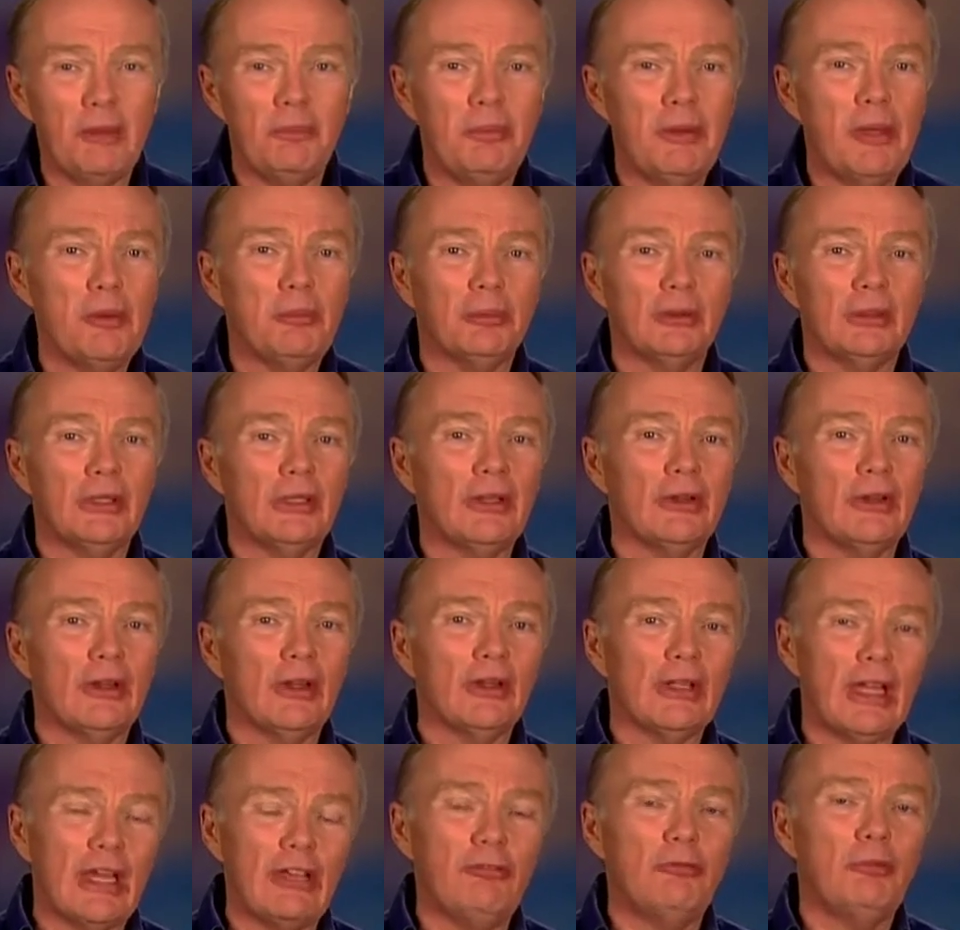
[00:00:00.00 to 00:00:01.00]
people into the
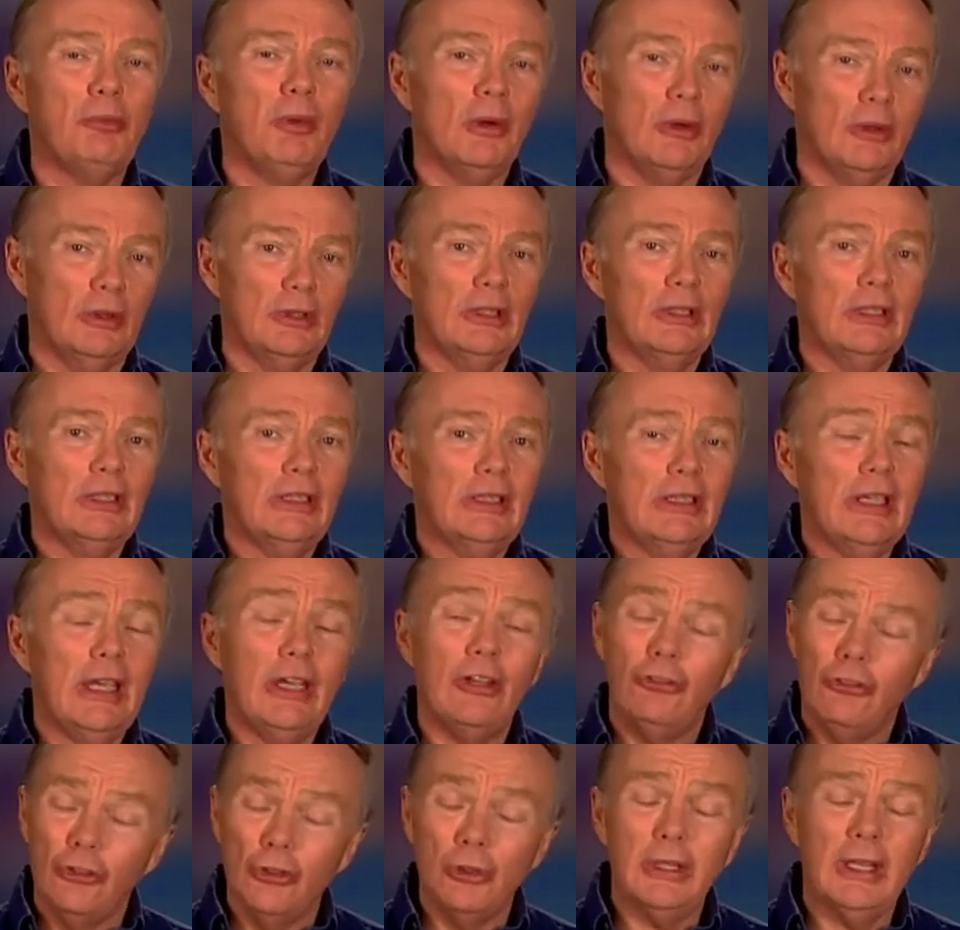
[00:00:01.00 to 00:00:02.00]
lifeboat
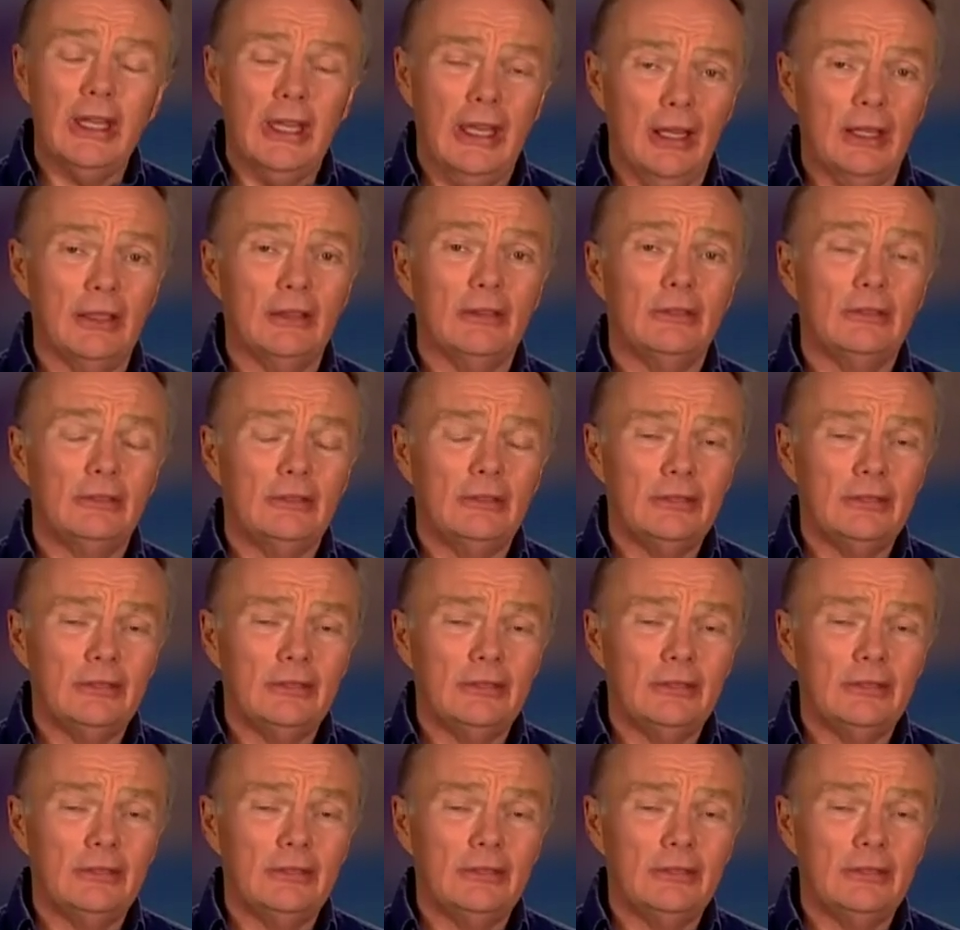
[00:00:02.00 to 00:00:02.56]
as you can.